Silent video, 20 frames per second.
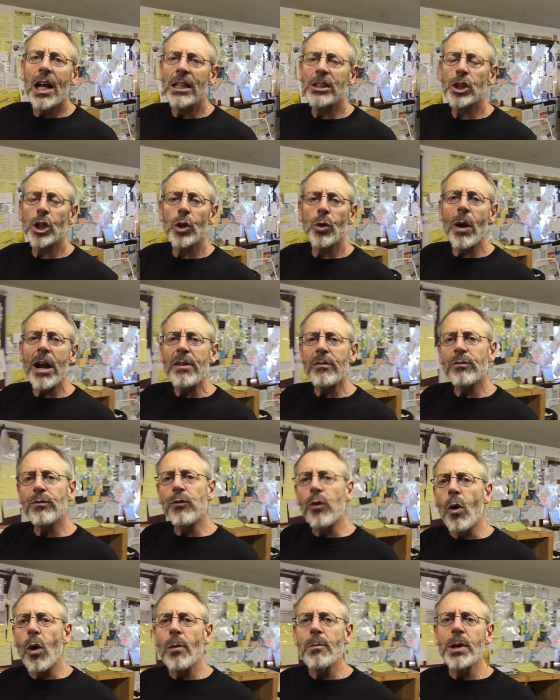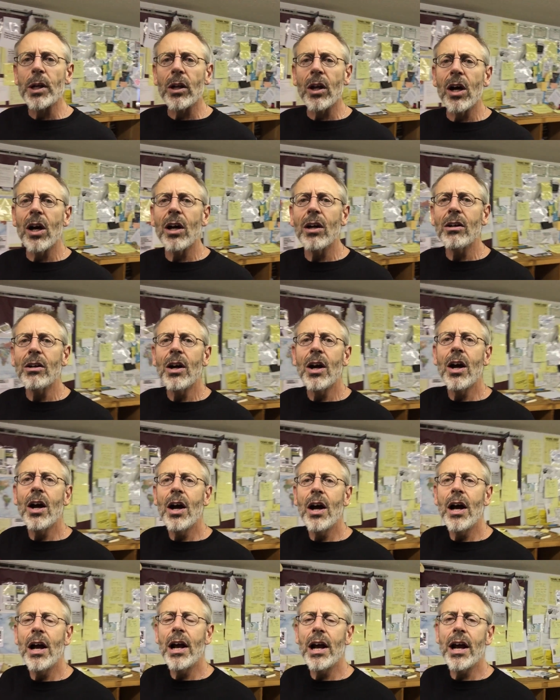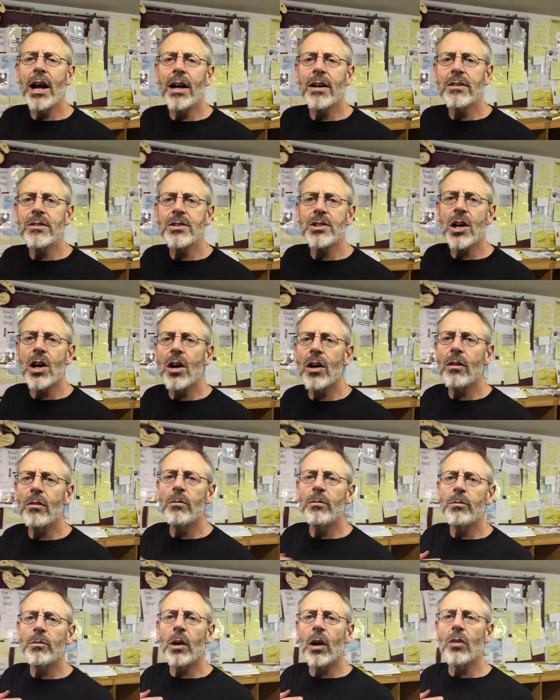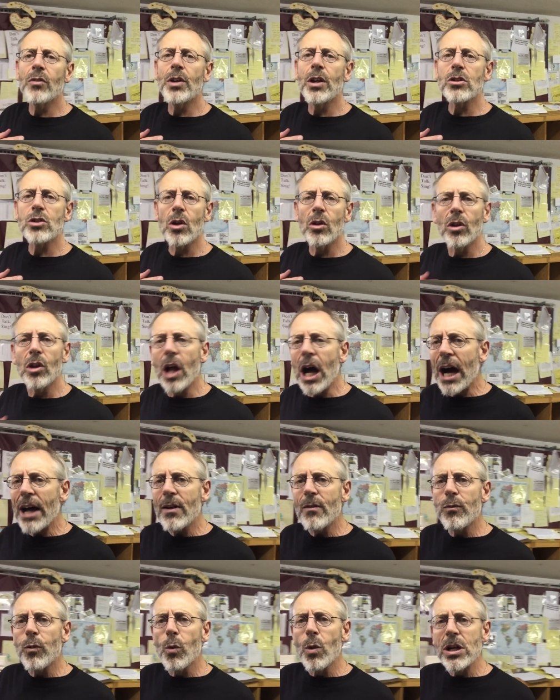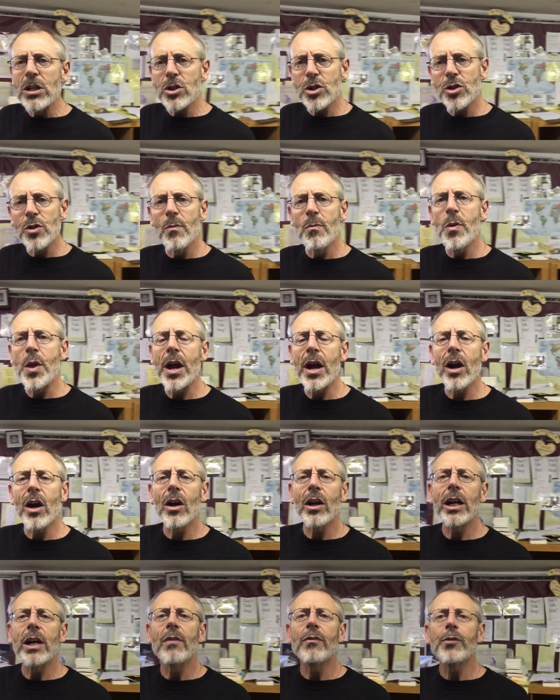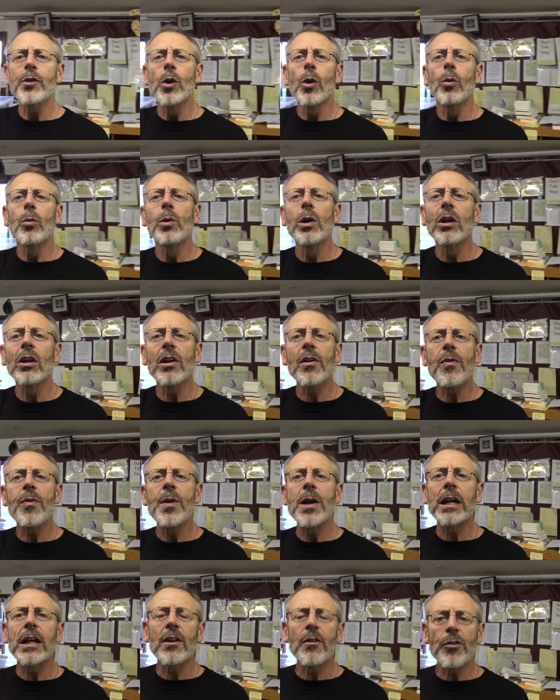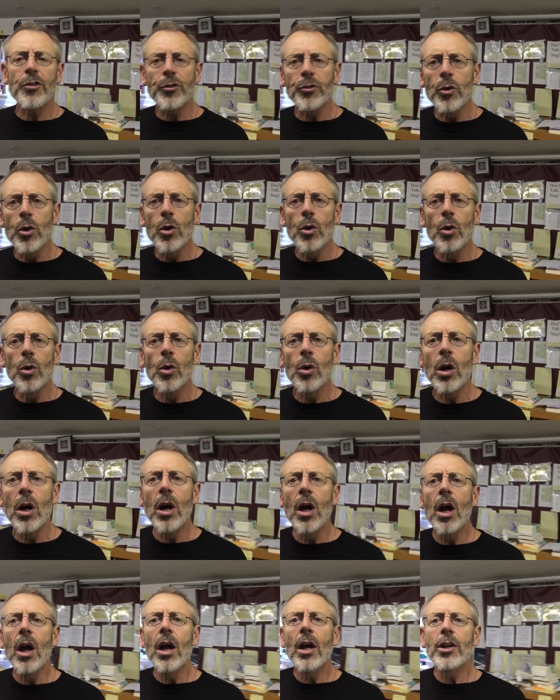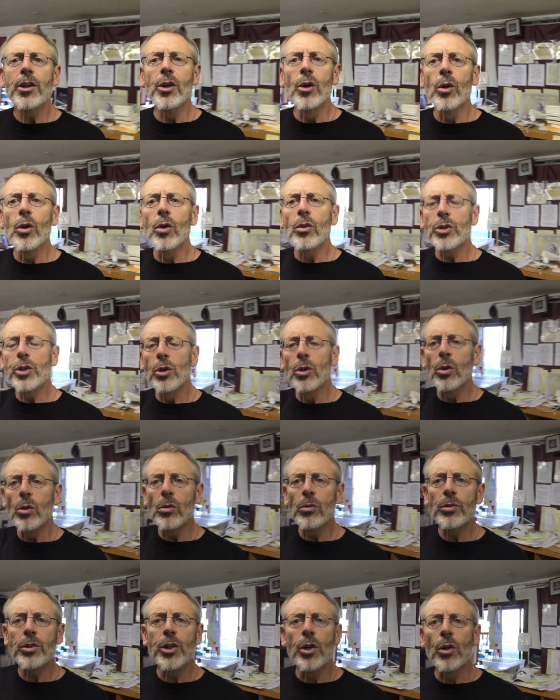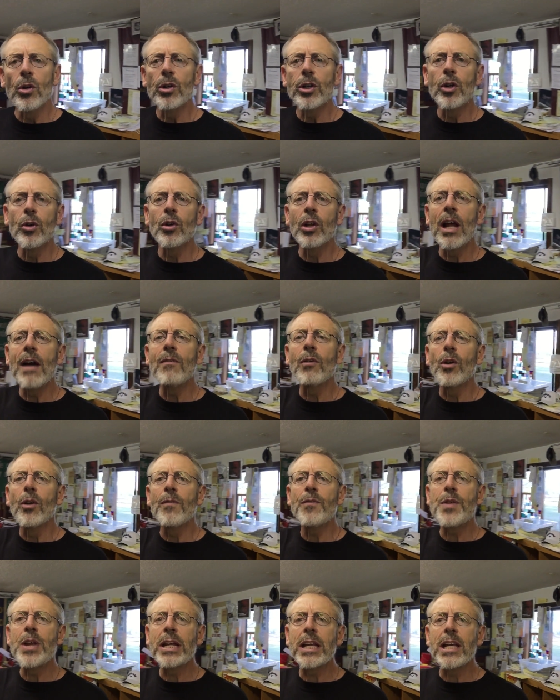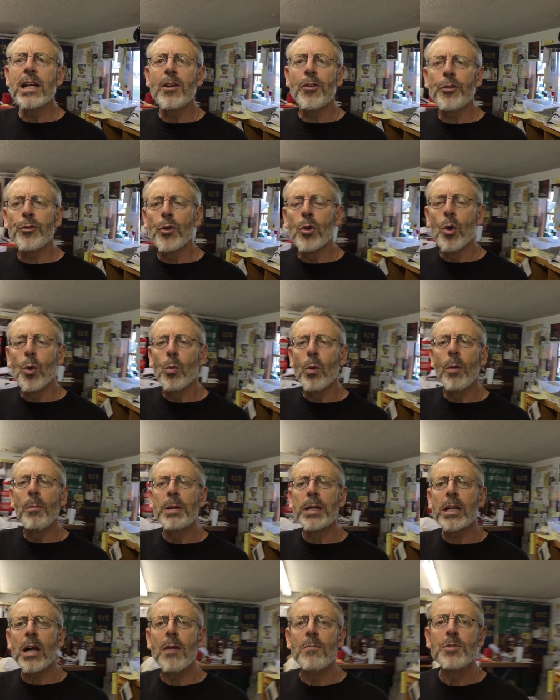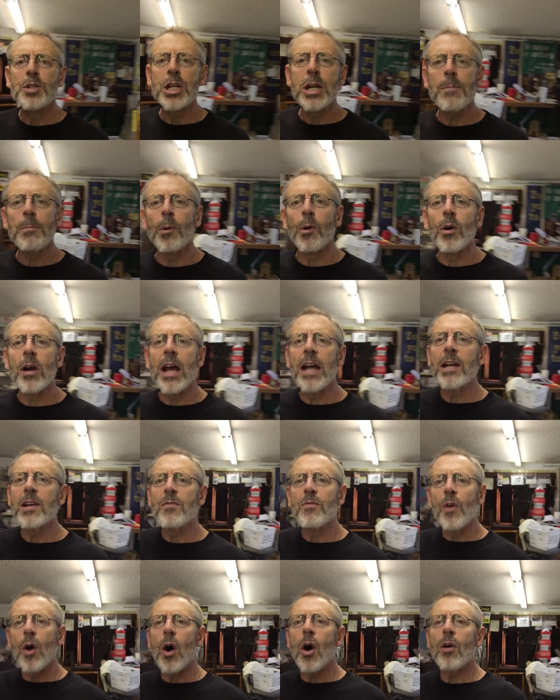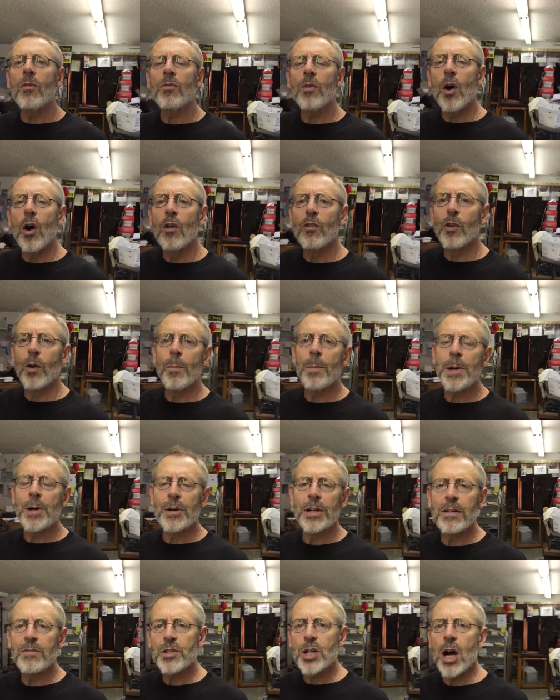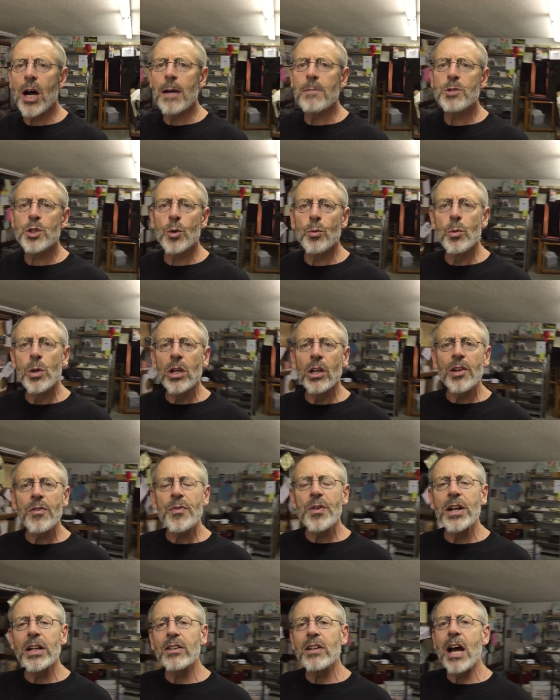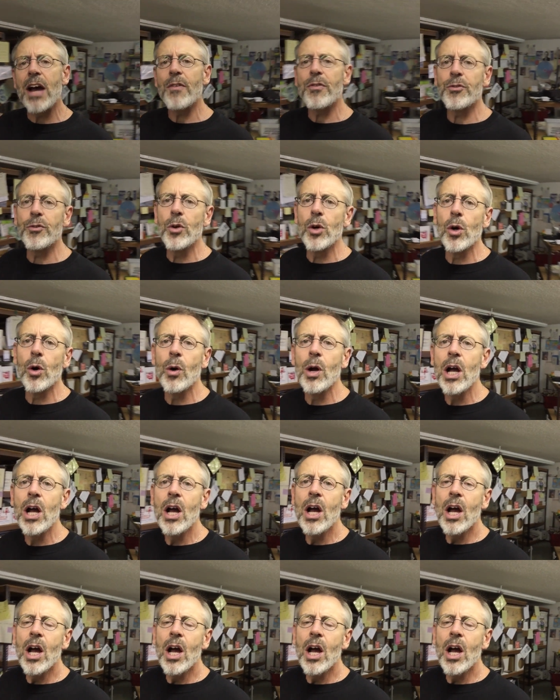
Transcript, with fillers: It's a great formula. And there's a lot of wisdom there. If you'll really think it through, your level of thinking it through will become deeper and evolve over a period of time. So really think that through.